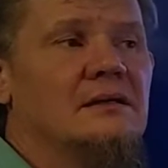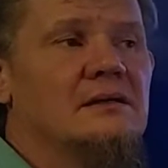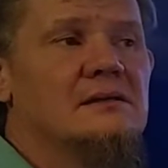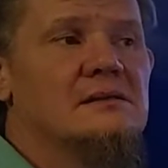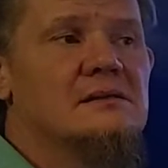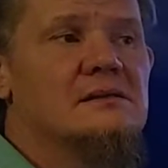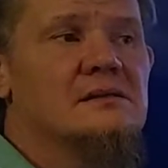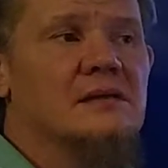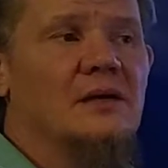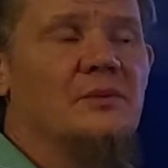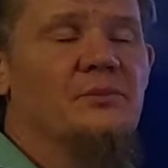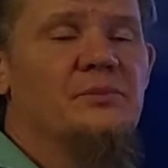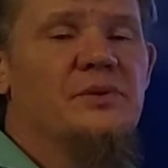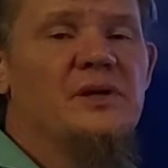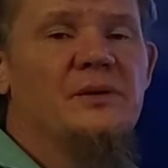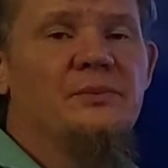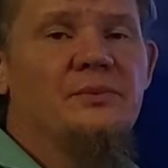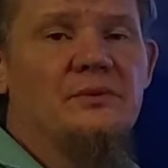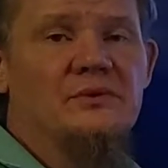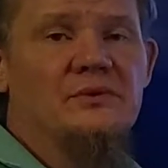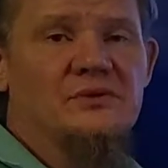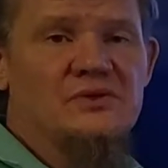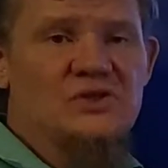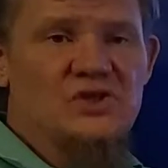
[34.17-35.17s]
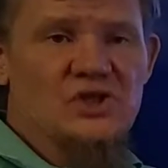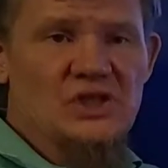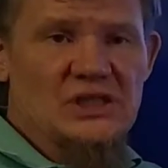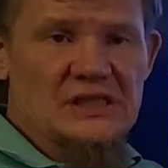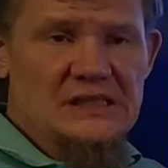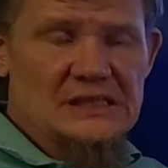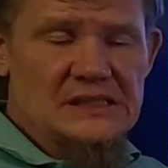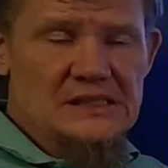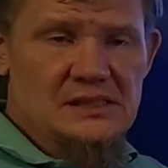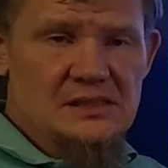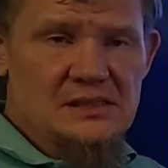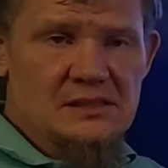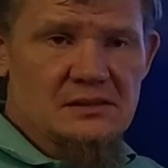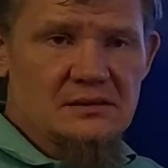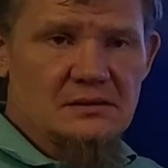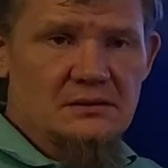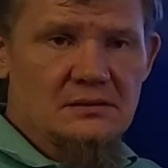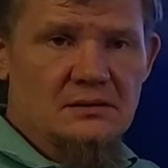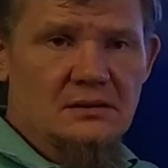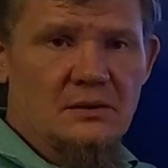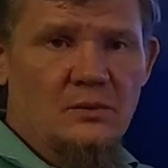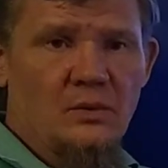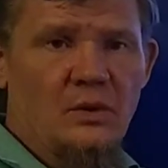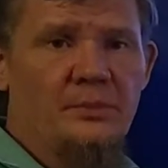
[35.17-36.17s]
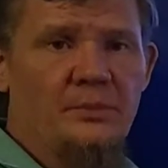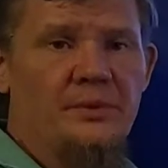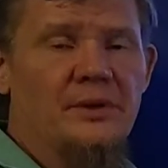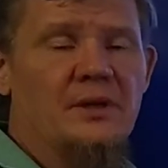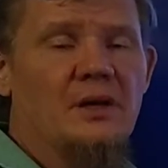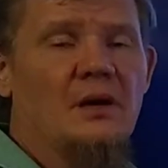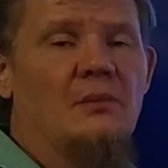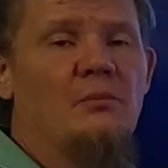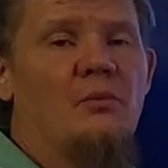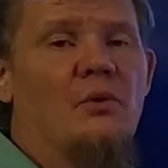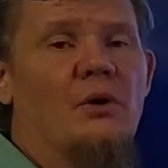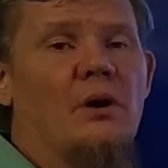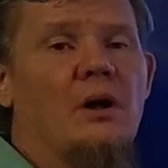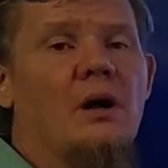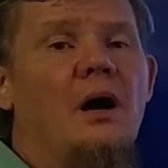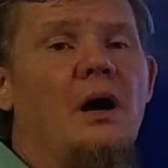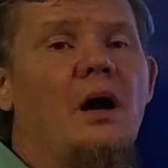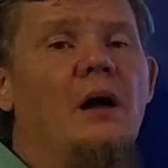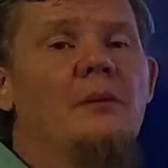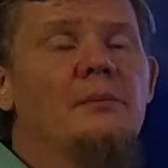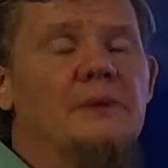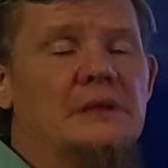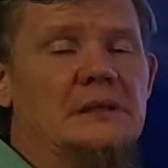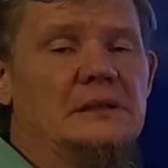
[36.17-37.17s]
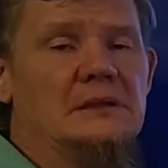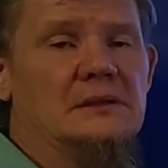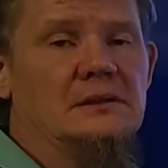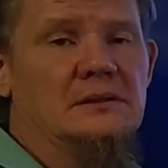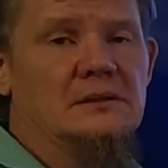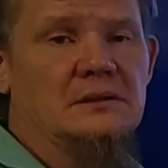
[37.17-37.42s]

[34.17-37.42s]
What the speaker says: some people's genes will become more common